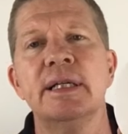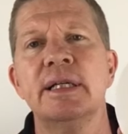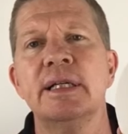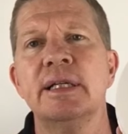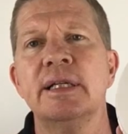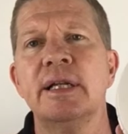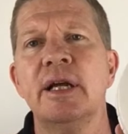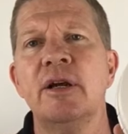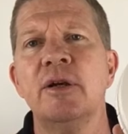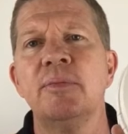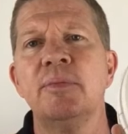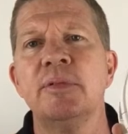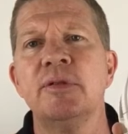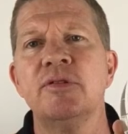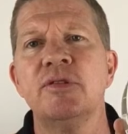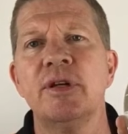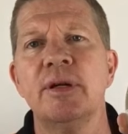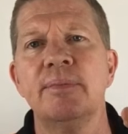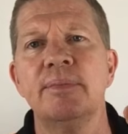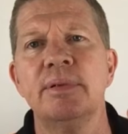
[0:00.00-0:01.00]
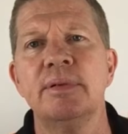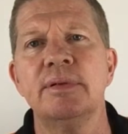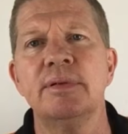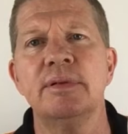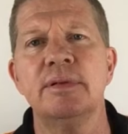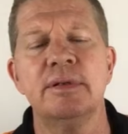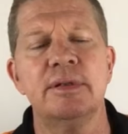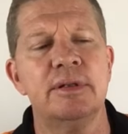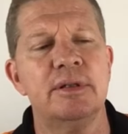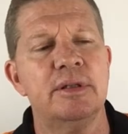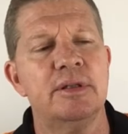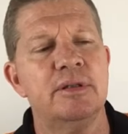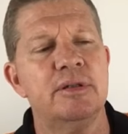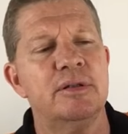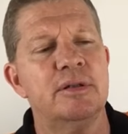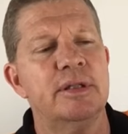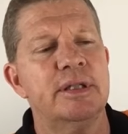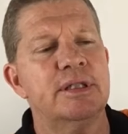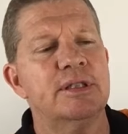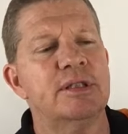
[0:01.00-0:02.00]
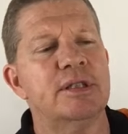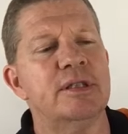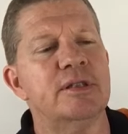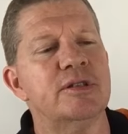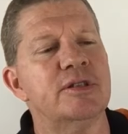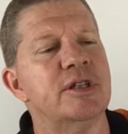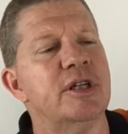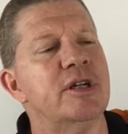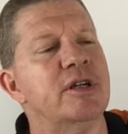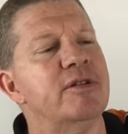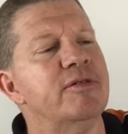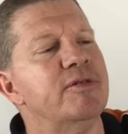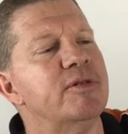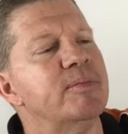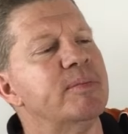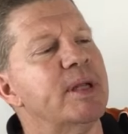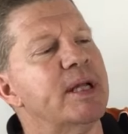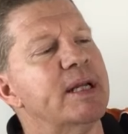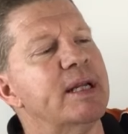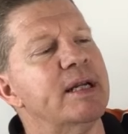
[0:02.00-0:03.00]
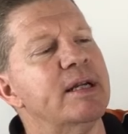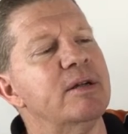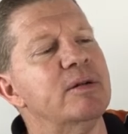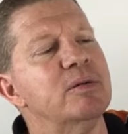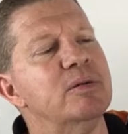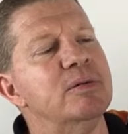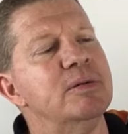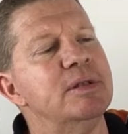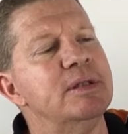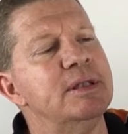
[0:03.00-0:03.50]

and it opens up. Actually, I'll show you from that angle.